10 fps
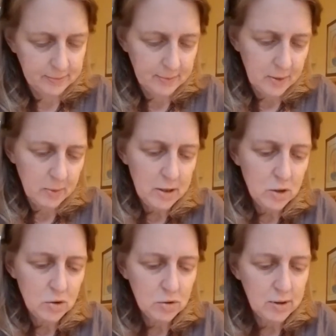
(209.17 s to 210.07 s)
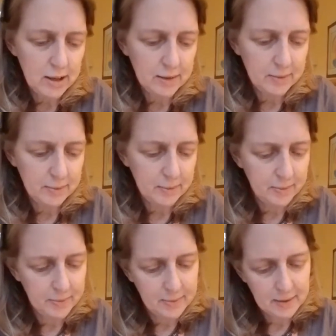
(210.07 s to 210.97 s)
When you're drawing,
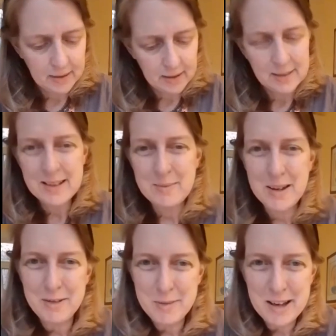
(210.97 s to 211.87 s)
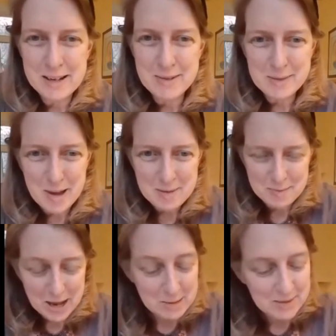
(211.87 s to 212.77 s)
it doesn't matter if you make
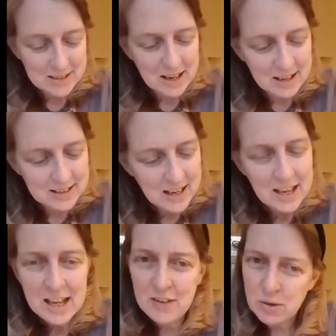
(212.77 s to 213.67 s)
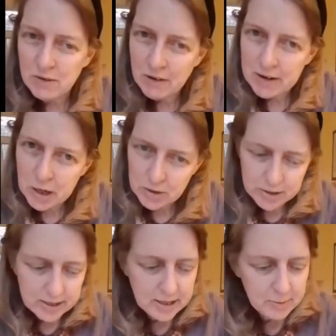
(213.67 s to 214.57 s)
any mistakes. If you do it very
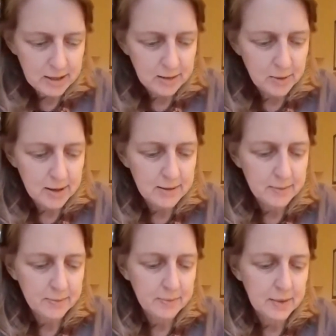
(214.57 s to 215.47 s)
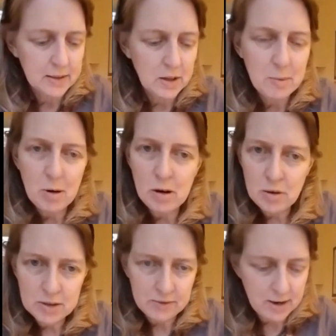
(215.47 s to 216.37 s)
loosely to begin with, so you put
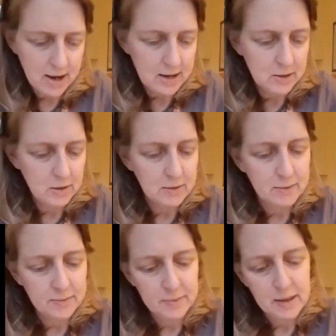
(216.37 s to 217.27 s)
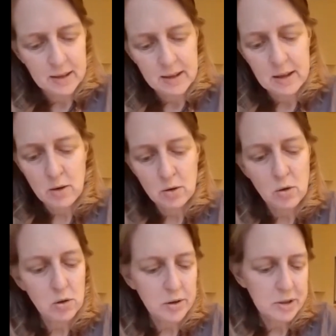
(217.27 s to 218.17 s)
lots of lines on, and they're not all
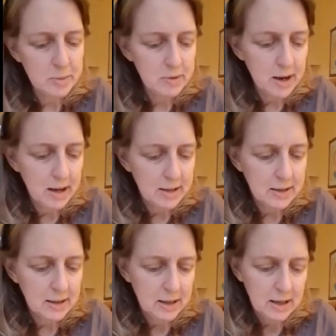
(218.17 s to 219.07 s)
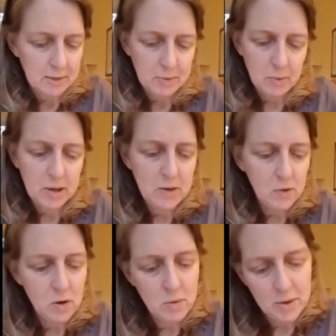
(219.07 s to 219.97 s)
going to be right. But when you've
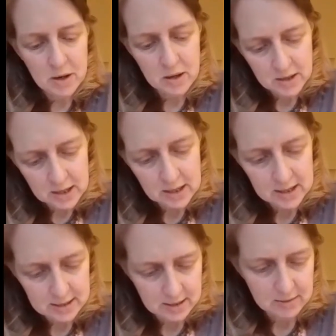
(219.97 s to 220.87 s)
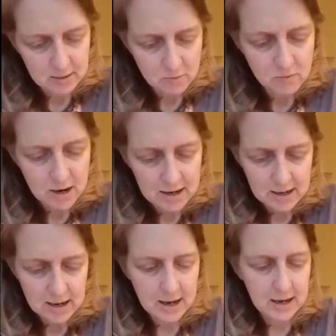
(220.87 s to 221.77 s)
got one that you think is the right
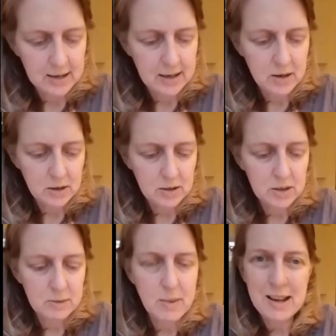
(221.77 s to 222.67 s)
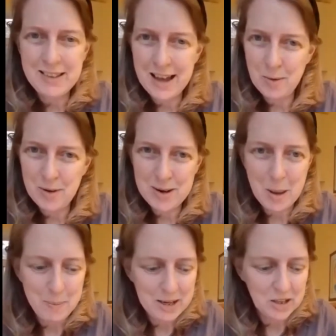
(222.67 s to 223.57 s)
line, then you can just make that one a
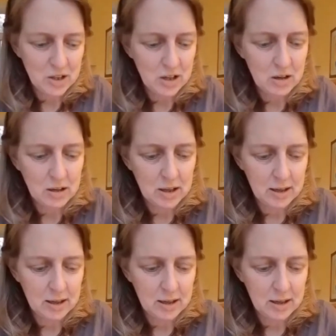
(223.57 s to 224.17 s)
bit darker.